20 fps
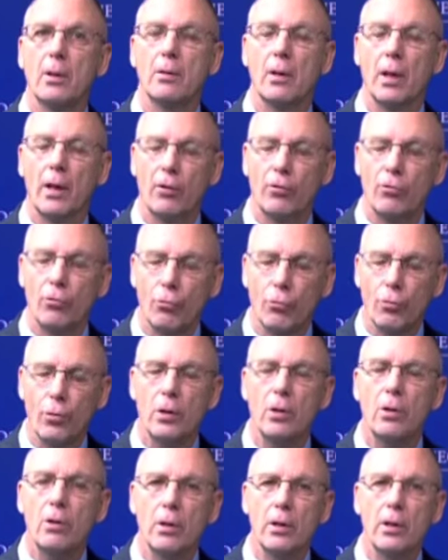that it's
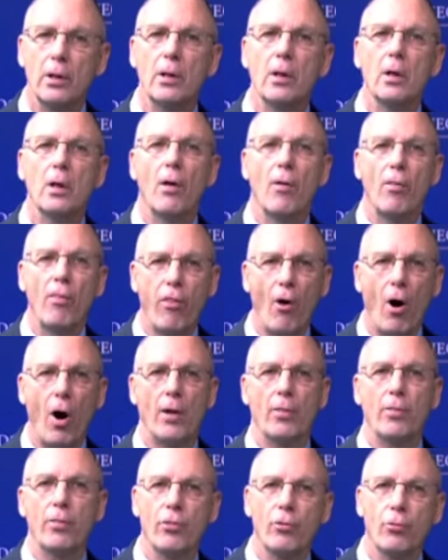really
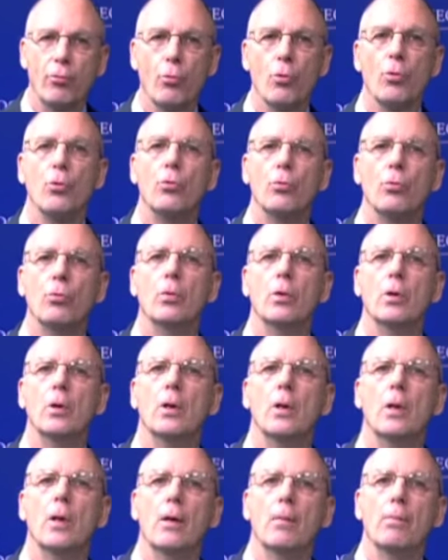thought through.
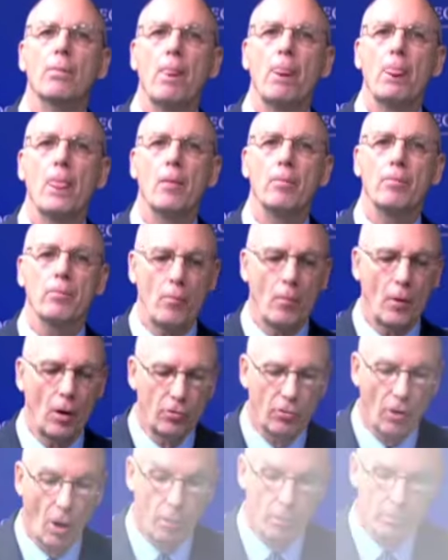So